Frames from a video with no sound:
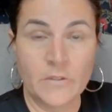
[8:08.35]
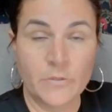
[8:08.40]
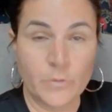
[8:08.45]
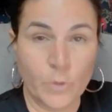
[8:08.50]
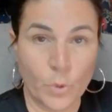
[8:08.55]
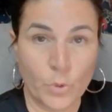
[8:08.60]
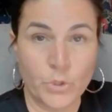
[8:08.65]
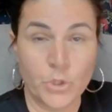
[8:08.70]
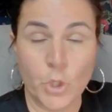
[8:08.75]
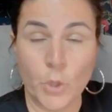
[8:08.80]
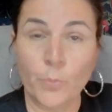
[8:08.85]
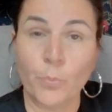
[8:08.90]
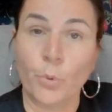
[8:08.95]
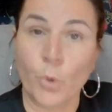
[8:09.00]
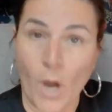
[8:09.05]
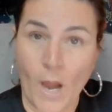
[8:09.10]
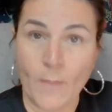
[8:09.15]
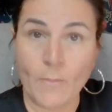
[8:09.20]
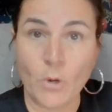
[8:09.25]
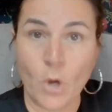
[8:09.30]
Those are your
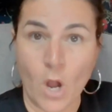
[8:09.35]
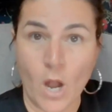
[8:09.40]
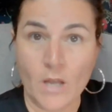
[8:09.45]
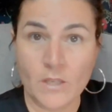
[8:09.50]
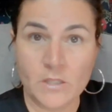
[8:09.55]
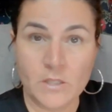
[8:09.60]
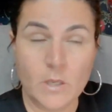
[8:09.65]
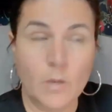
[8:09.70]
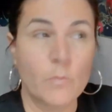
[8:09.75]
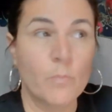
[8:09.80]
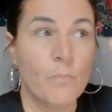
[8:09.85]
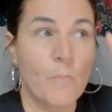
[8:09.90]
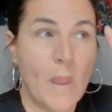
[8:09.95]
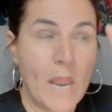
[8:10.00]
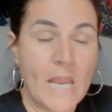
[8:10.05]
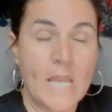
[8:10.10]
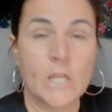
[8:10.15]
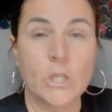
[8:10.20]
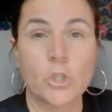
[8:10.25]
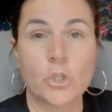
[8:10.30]
prime costs.
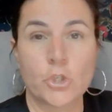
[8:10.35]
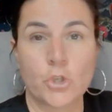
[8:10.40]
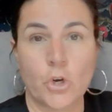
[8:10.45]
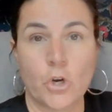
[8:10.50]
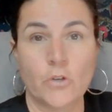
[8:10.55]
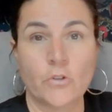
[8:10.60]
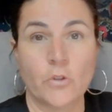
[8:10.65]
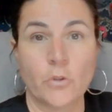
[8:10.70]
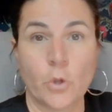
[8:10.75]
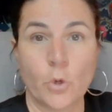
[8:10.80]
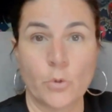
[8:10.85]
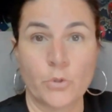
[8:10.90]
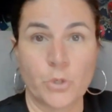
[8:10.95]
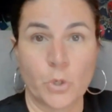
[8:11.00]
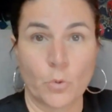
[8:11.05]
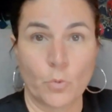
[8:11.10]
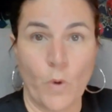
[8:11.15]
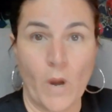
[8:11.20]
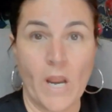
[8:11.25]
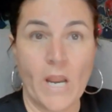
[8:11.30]
Making sure that those
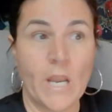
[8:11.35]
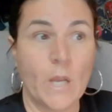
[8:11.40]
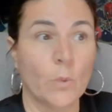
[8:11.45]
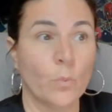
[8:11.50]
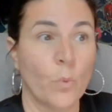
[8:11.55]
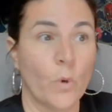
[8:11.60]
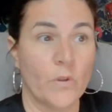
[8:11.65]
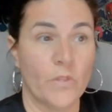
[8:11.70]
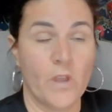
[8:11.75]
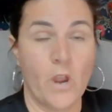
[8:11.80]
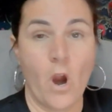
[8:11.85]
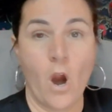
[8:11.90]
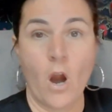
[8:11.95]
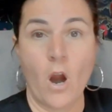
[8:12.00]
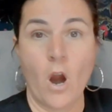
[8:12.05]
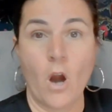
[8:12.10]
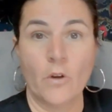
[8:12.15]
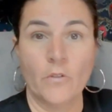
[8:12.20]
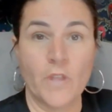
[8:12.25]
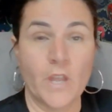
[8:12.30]
are right and where they are.
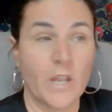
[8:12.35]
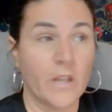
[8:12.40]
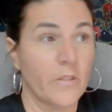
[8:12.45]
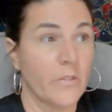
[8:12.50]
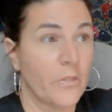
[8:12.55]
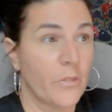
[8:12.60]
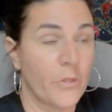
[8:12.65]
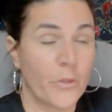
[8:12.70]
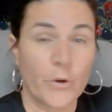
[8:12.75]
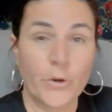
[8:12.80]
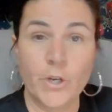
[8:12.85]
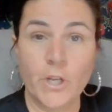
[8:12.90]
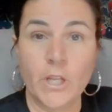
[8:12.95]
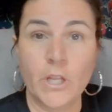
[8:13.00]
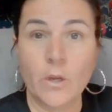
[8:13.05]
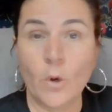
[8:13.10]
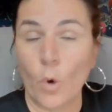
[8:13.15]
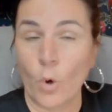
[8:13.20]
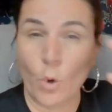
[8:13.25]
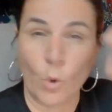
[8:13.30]
Are they
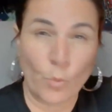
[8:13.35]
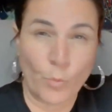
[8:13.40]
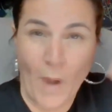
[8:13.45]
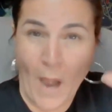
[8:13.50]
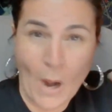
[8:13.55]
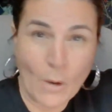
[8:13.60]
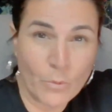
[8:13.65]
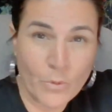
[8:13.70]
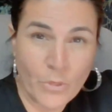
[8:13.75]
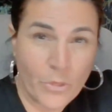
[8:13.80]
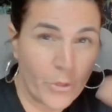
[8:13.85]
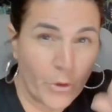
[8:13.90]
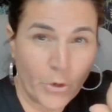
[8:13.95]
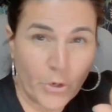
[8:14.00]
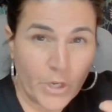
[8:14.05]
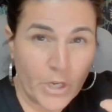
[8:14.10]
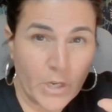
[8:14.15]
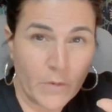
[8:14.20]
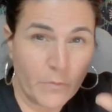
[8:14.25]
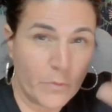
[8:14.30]
30 or around
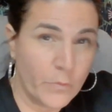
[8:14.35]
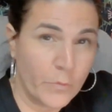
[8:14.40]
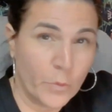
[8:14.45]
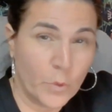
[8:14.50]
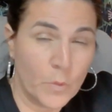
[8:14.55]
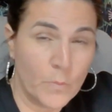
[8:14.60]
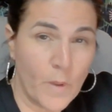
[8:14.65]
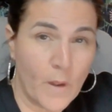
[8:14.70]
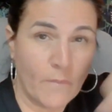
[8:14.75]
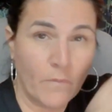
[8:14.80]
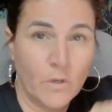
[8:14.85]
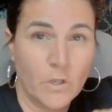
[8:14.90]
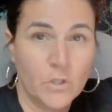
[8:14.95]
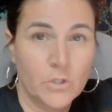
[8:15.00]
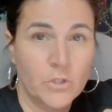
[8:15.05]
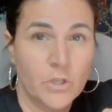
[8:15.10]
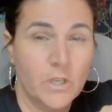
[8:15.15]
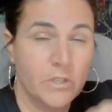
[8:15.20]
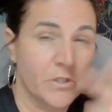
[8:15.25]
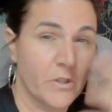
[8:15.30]
30 for food and
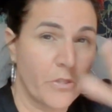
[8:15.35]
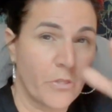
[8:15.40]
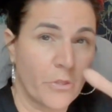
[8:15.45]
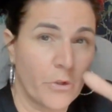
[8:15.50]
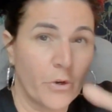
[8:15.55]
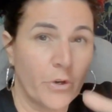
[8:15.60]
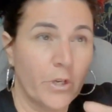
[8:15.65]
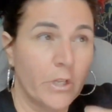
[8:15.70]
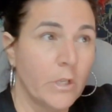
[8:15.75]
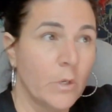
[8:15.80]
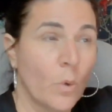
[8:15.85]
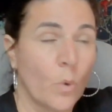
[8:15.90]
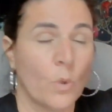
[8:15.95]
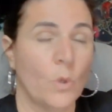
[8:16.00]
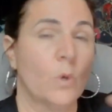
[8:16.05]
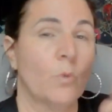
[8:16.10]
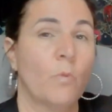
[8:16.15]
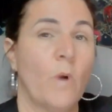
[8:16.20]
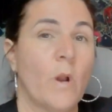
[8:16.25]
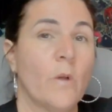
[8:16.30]
beverage? Is it 30
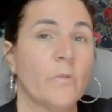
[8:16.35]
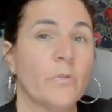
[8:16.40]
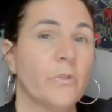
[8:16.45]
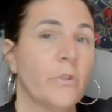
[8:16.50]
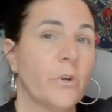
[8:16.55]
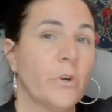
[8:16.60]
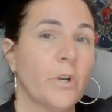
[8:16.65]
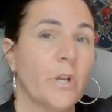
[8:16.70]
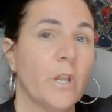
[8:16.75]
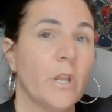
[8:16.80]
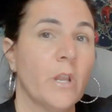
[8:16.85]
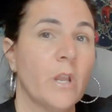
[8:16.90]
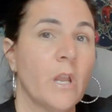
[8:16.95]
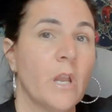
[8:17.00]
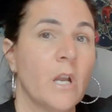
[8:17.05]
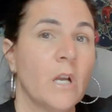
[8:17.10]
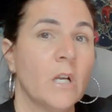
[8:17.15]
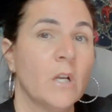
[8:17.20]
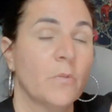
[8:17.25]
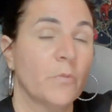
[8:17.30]
or around 30
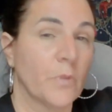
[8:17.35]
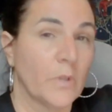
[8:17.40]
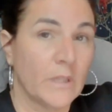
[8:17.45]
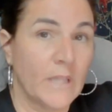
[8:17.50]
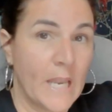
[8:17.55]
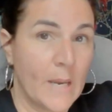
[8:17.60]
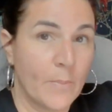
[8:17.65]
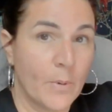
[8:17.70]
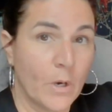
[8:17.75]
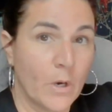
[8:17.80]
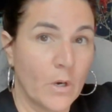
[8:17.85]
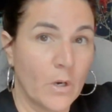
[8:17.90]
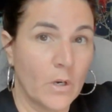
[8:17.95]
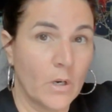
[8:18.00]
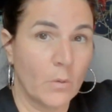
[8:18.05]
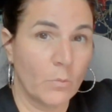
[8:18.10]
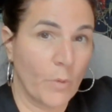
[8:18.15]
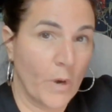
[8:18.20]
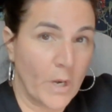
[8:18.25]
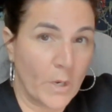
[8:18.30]
for
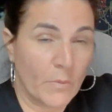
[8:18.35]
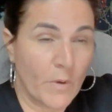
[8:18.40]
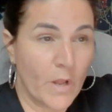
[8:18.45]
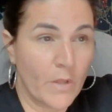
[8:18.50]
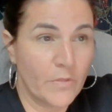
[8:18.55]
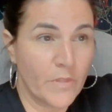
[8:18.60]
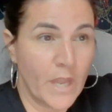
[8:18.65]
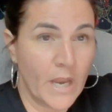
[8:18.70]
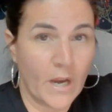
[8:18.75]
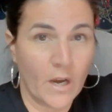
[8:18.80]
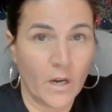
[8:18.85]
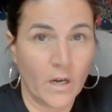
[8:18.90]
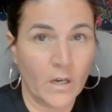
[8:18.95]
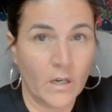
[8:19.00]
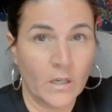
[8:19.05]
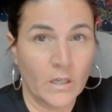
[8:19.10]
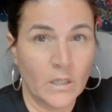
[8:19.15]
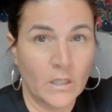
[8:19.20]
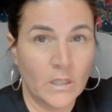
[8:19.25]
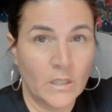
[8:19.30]
labor? Right around
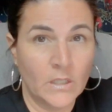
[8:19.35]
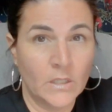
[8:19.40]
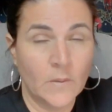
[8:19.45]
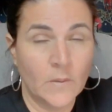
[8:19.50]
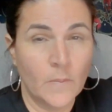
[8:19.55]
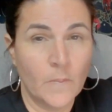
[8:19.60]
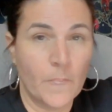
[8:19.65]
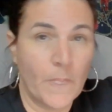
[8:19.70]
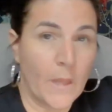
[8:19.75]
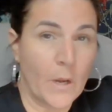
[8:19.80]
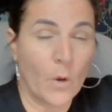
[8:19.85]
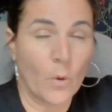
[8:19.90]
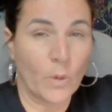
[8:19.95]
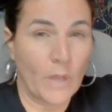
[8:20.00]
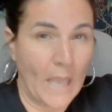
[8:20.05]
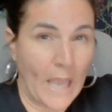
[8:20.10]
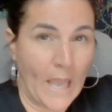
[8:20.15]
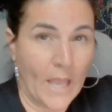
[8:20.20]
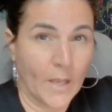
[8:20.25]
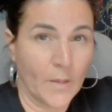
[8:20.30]
there, then
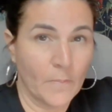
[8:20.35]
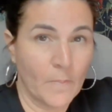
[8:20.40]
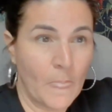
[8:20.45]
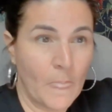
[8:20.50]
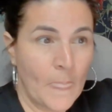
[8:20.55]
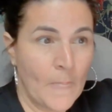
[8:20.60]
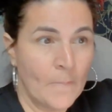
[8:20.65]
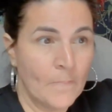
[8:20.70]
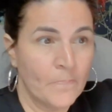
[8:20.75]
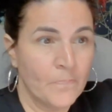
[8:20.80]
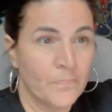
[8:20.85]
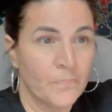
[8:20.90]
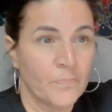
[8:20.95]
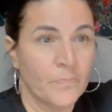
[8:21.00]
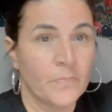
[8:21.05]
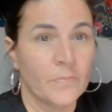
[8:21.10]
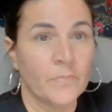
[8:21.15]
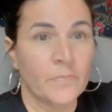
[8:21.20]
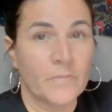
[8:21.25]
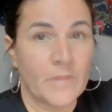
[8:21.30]
okay.
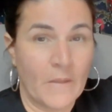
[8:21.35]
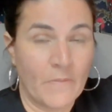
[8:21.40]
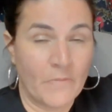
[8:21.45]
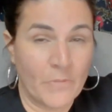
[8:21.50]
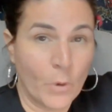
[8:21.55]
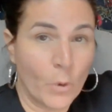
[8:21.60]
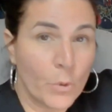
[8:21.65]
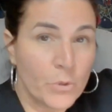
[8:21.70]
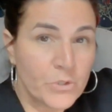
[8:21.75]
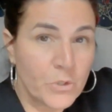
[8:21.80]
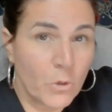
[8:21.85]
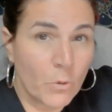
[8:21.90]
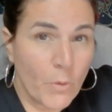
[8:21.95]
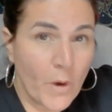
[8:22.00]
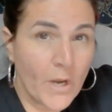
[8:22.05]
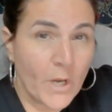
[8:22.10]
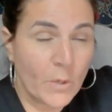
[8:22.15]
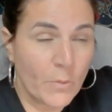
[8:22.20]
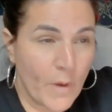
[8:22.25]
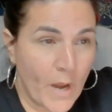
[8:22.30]
If those are
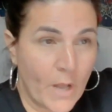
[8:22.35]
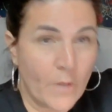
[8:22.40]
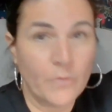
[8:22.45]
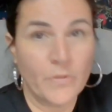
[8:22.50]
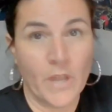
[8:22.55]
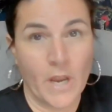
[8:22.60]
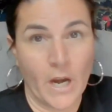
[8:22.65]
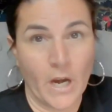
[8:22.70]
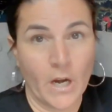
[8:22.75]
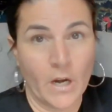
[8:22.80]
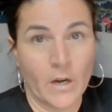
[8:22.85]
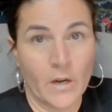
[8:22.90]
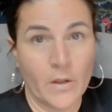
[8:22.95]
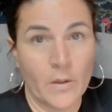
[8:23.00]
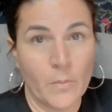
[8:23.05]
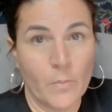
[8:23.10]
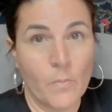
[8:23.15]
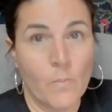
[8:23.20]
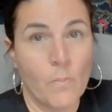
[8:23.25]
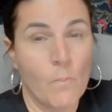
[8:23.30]
right around there
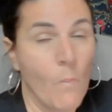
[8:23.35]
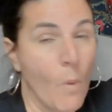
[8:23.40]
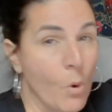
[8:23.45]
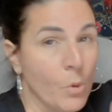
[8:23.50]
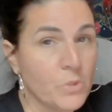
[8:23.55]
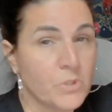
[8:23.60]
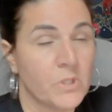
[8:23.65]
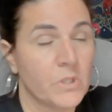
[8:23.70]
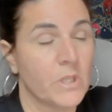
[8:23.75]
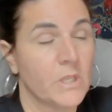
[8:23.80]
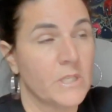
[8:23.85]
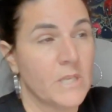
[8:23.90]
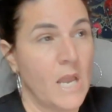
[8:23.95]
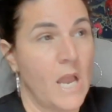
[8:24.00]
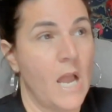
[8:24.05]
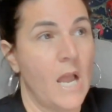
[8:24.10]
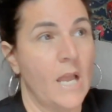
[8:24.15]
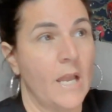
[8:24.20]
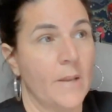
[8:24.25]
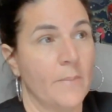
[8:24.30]
most of the
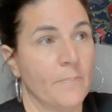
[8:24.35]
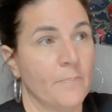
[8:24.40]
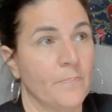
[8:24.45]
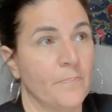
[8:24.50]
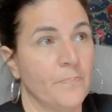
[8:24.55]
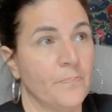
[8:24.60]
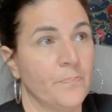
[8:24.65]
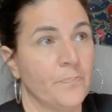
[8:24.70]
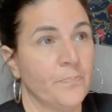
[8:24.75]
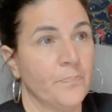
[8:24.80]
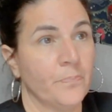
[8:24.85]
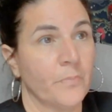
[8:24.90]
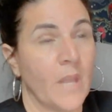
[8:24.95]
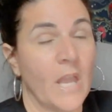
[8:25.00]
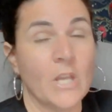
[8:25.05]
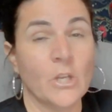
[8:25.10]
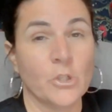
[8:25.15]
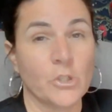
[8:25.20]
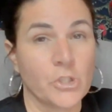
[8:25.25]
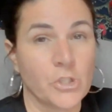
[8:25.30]
time
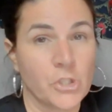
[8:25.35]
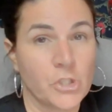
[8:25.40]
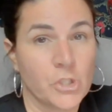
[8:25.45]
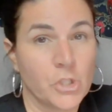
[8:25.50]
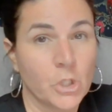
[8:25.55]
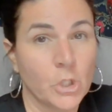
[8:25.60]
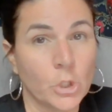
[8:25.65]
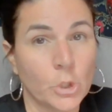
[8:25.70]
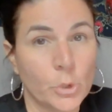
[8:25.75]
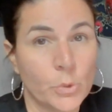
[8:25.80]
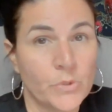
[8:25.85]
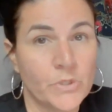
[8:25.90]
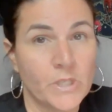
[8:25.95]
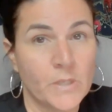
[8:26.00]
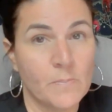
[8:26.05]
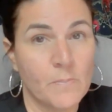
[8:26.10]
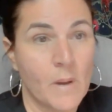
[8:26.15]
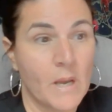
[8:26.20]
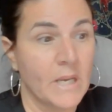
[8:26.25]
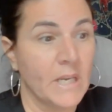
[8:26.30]
and you're still
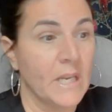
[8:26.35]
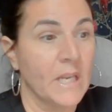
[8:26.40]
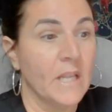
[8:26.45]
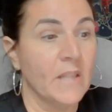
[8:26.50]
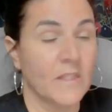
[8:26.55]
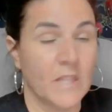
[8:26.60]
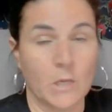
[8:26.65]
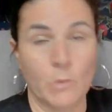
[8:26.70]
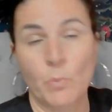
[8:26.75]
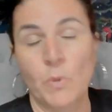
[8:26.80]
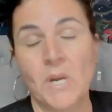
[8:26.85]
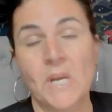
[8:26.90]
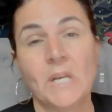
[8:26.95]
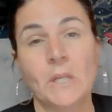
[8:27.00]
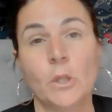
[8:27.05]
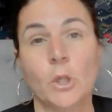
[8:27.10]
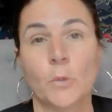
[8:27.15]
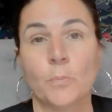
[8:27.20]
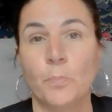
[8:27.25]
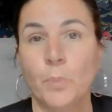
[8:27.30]
losing money, then we need to
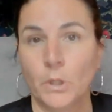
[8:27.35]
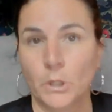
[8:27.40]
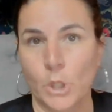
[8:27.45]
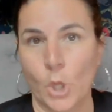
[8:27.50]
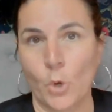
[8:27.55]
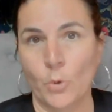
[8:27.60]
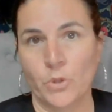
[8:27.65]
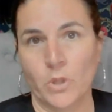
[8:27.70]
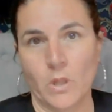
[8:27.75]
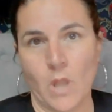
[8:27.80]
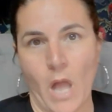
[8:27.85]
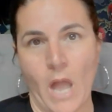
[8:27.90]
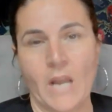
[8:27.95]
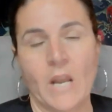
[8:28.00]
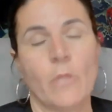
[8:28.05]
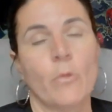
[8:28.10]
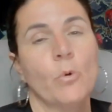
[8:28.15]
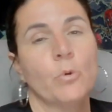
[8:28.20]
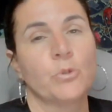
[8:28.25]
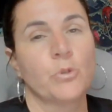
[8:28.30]
look below the line.
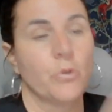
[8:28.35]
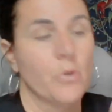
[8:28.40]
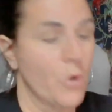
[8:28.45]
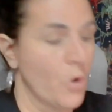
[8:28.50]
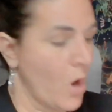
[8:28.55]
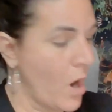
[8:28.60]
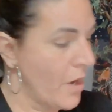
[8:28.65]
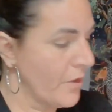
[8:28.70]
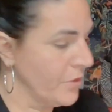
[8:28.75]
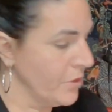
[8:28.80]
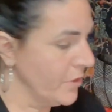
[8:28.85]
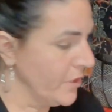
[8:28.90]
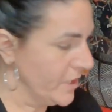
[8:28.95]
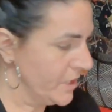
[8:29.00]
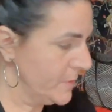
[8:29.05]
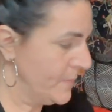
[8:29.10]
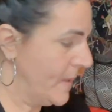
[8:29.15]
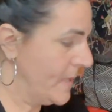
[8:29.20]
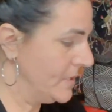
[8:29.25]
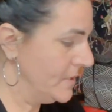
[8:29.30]
And those are your other
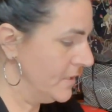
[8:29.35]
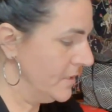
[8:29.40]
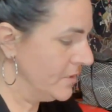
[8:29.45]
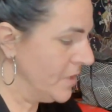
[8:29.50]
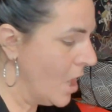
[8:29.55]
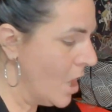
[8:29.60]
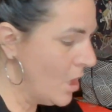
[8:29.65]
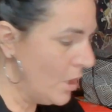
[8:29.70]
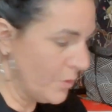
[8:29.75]
expenses.